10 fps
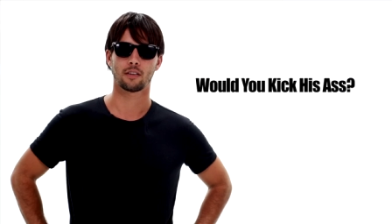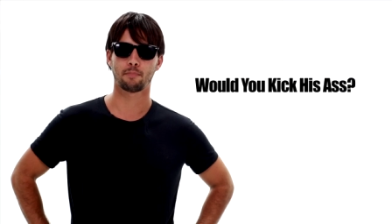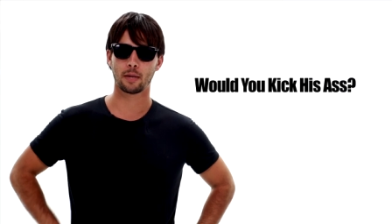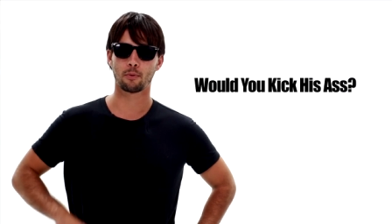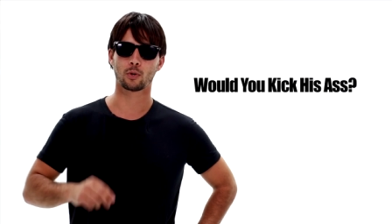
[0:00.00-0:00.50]

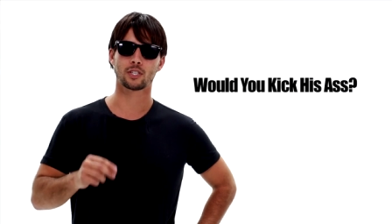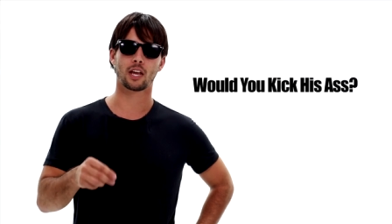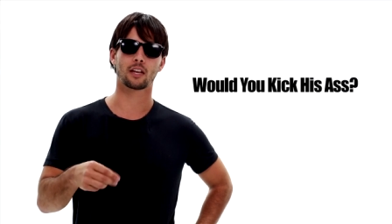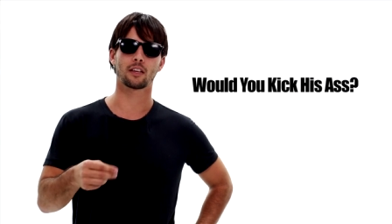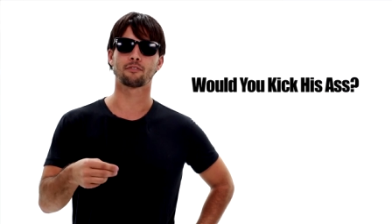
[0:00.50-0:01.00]
If Bieber were
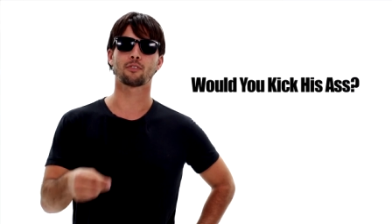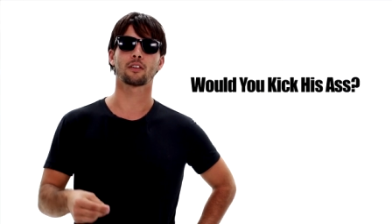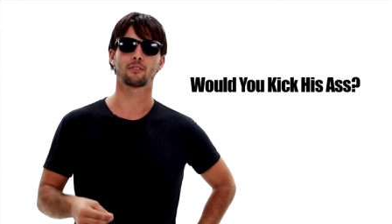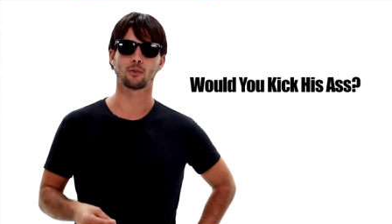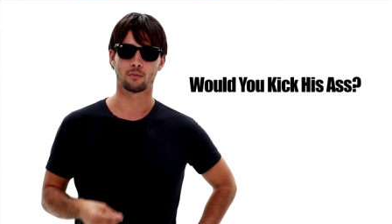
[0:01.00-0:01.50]
standing in
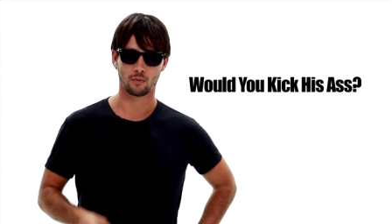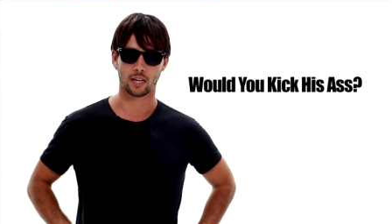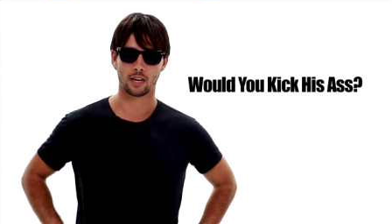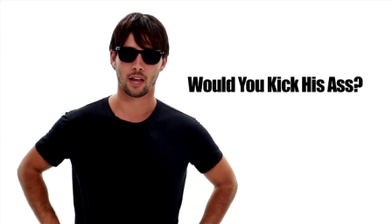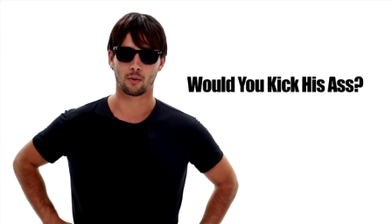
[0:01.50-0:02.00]
front of you
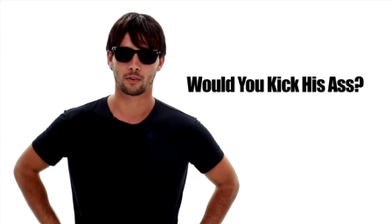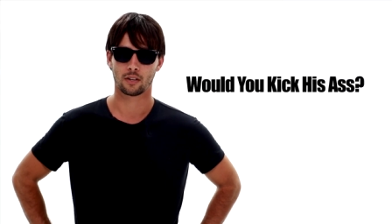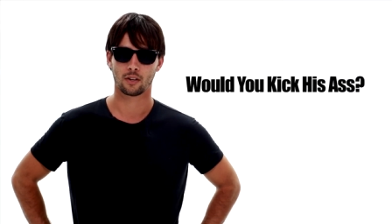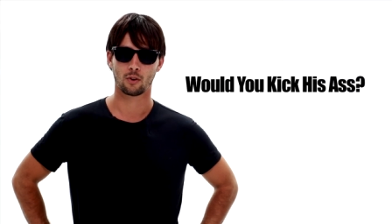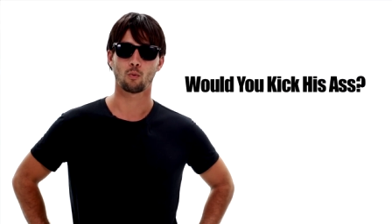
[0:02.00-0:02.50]
right now,
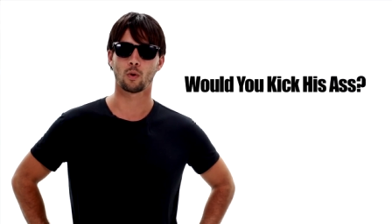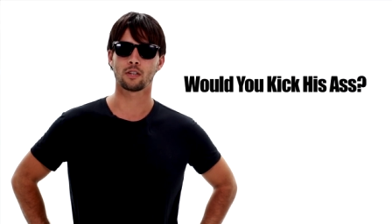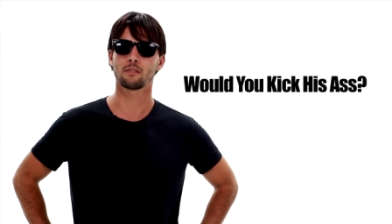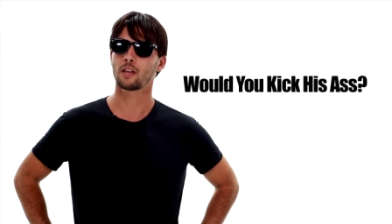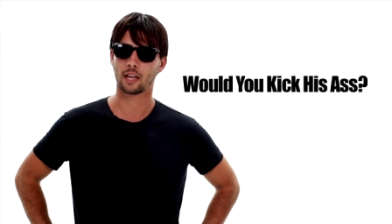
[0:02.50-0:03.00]

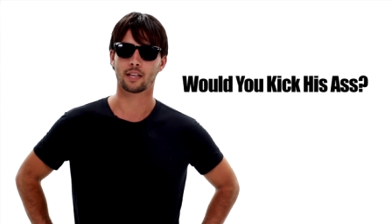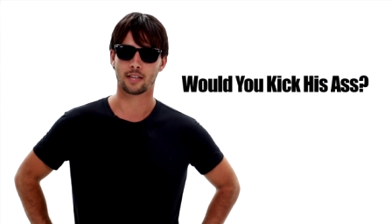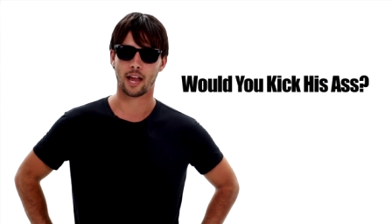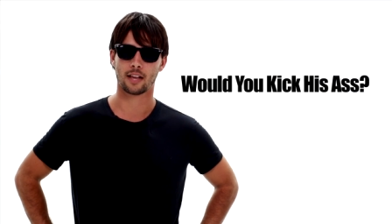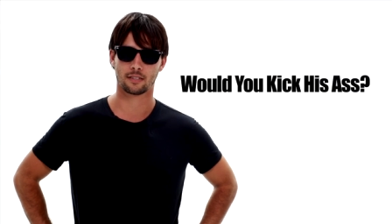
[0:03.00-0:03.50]
would you kick
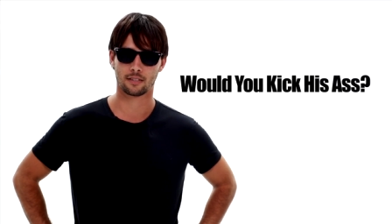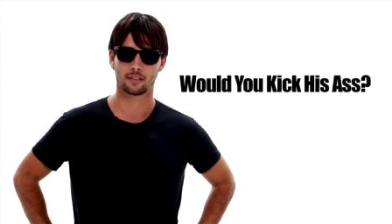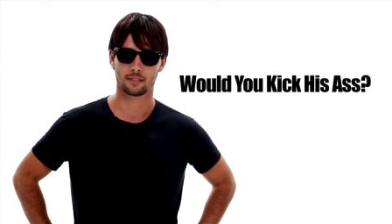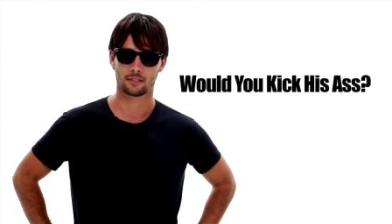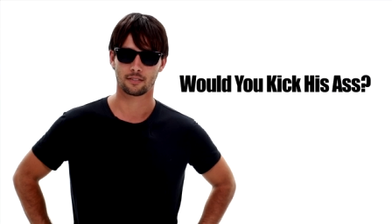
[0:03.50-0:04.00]
his ass?